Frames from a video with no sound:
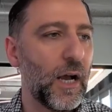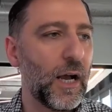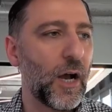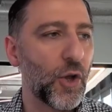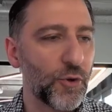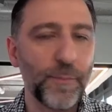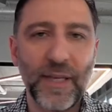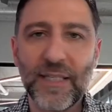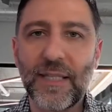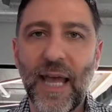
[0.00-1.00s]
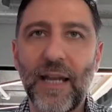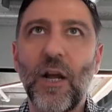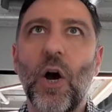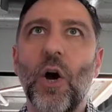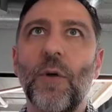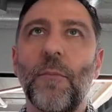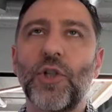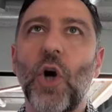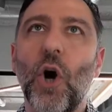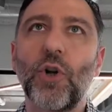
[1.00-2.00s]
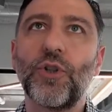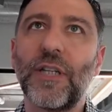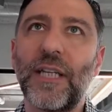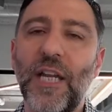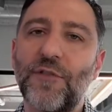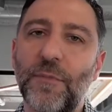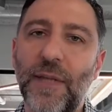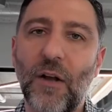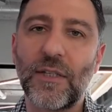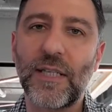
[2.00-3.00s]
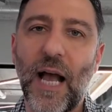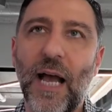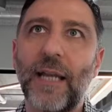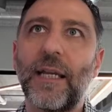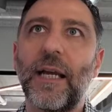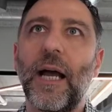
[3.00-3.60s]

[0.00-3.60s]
other bits that are much harder to gauge from the outside